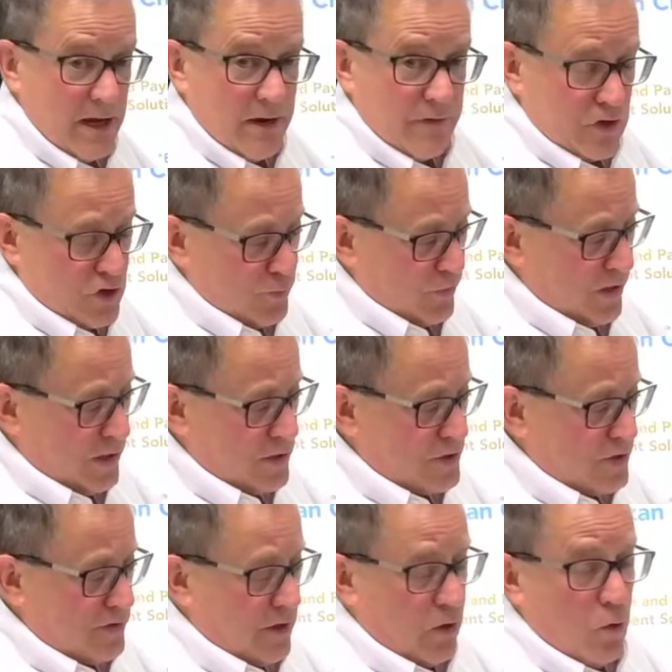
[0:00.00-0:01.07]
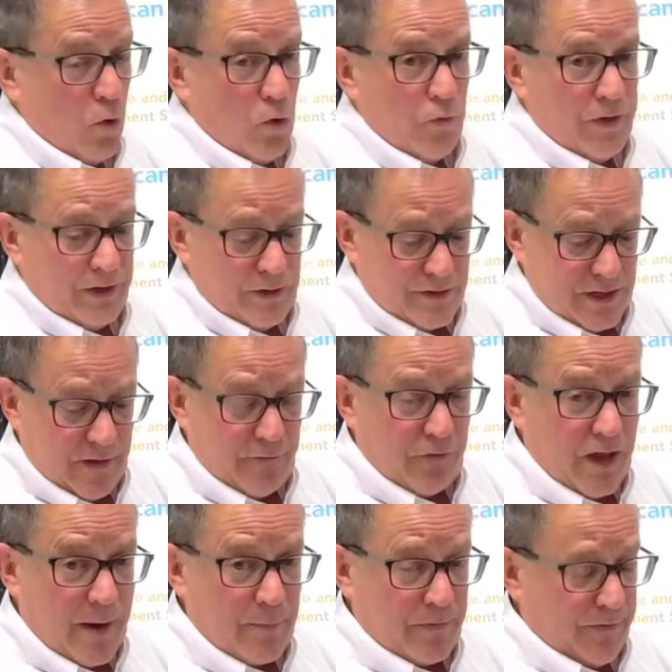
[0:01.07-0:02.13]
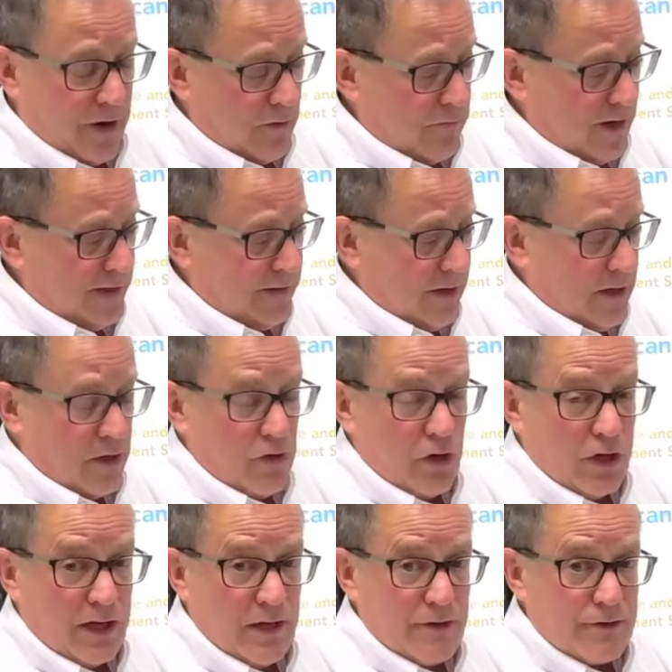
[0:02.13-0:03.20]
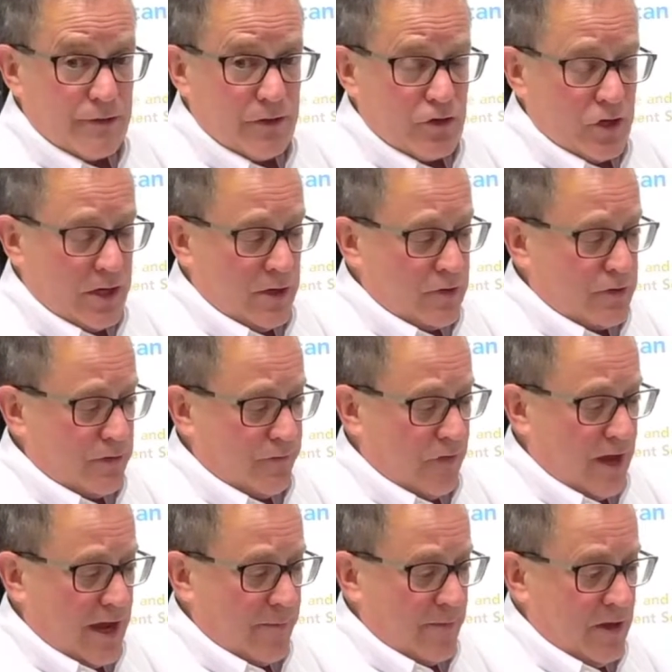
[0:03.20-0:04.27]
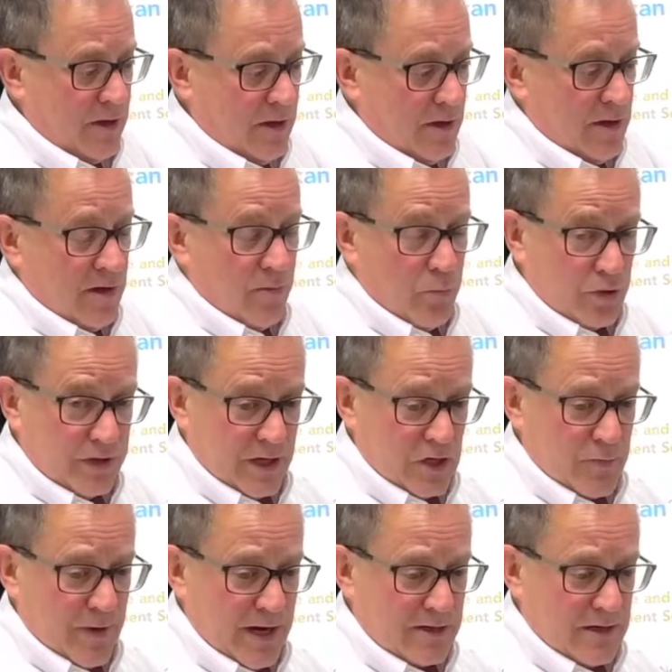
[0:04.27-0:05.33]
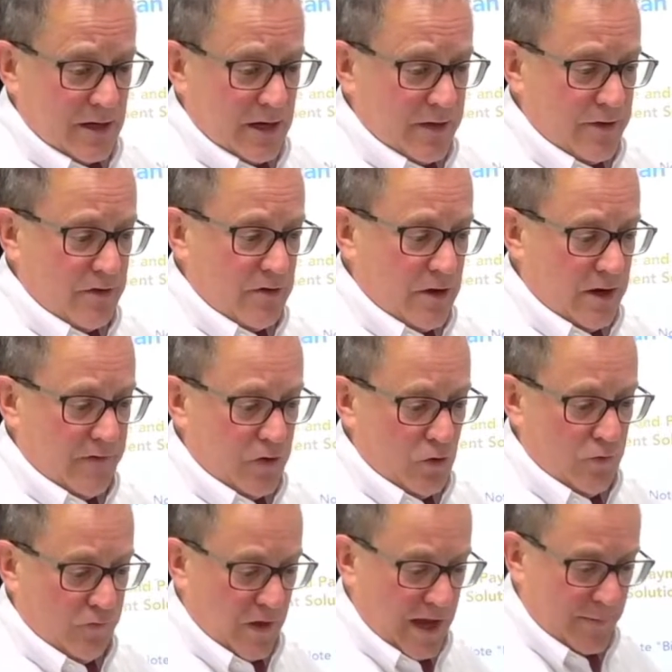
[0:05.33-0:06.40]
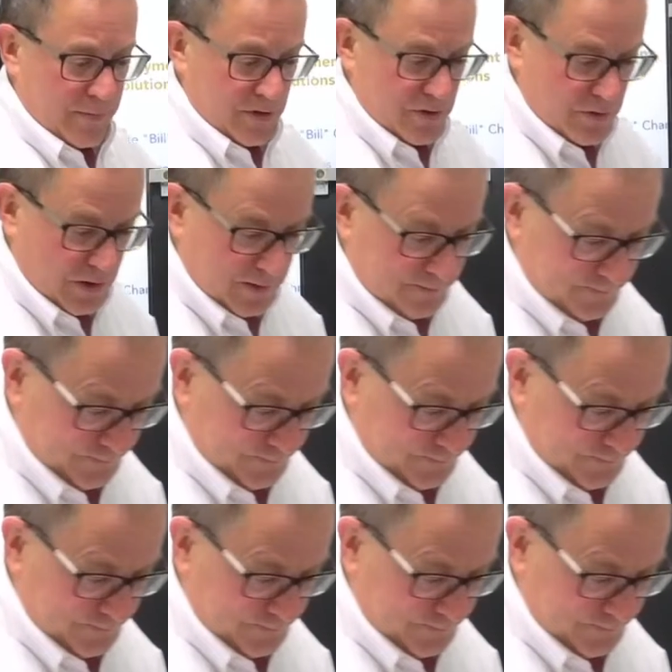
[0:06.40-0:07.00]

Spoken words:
and the springs that hold the cassette flap are right there. You can easily change the flap. Put things back together, you have your new flap installed.